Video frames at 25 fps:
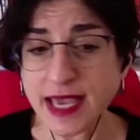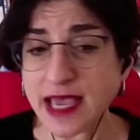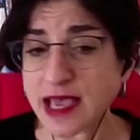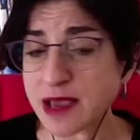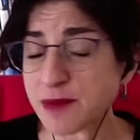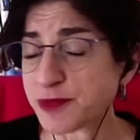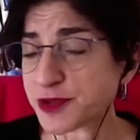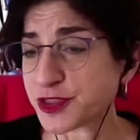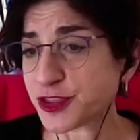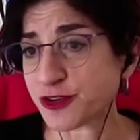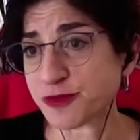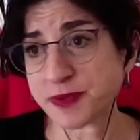
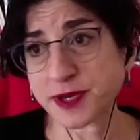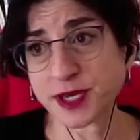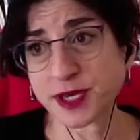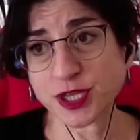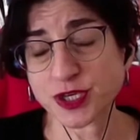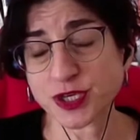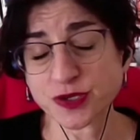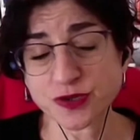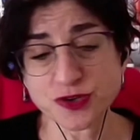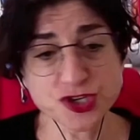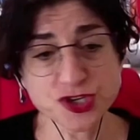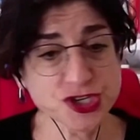but there have been
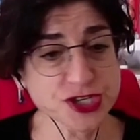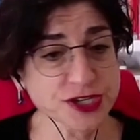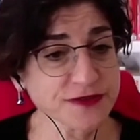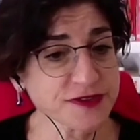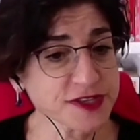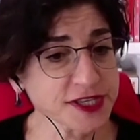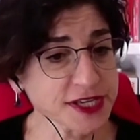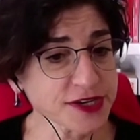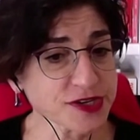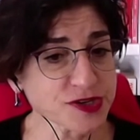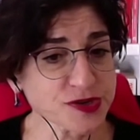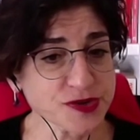huge
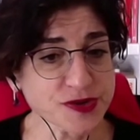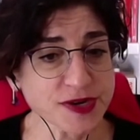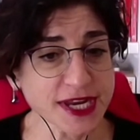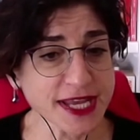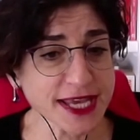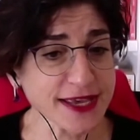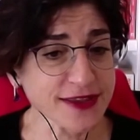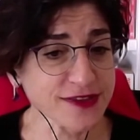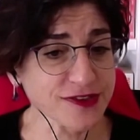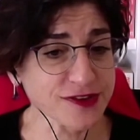shifts underneath.